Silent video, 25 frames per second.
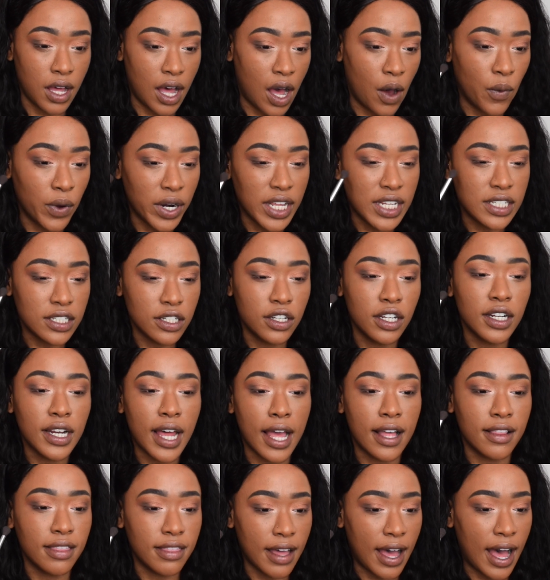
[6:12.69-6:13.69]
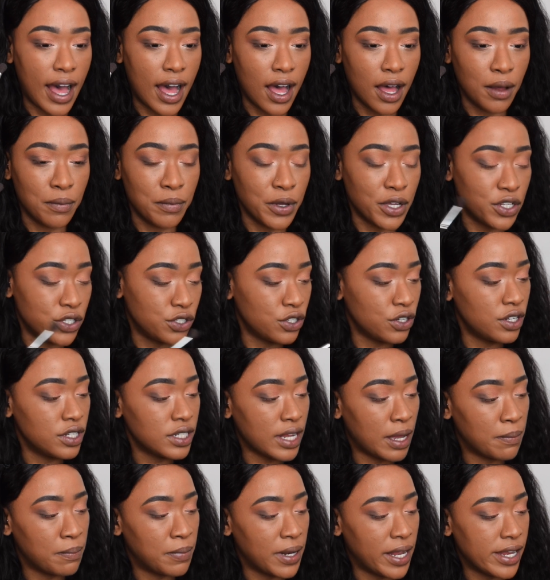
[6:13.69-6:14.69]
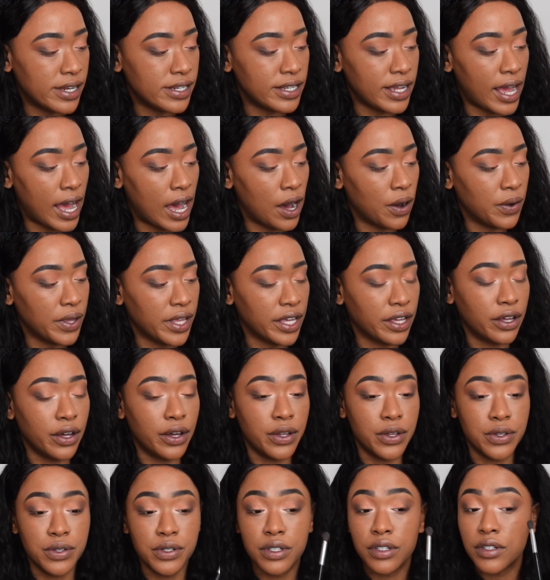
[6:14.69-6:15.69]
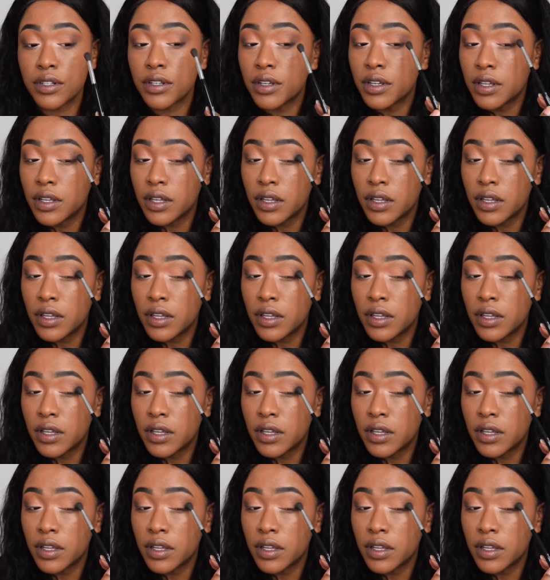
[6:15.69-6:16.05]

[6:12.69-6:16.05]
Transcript: I want it to look like that, but as soon as I blend it out, it goes.